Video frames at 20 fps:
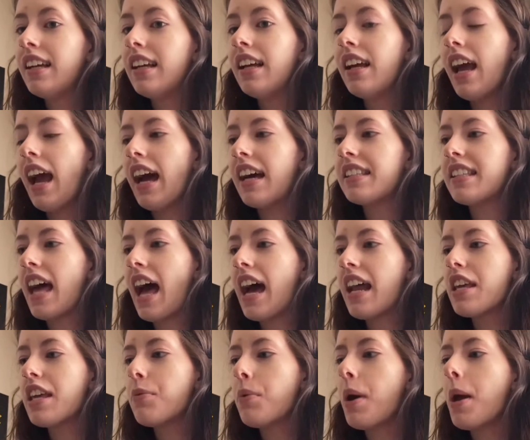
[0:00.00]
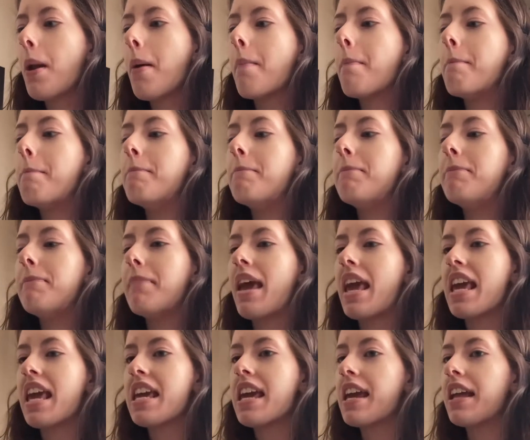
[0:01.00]
Has anyone
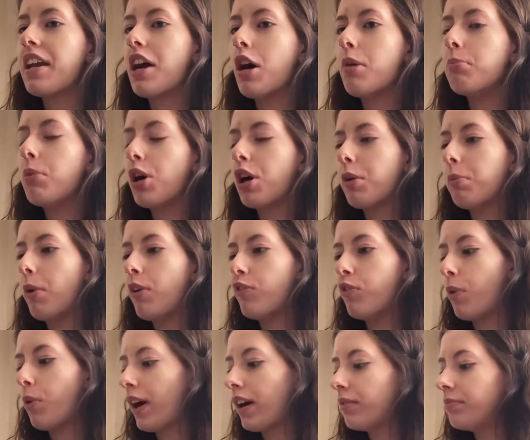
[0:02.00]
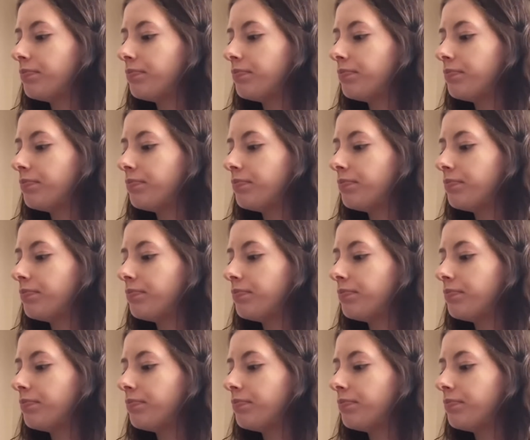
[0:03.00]
made a book before?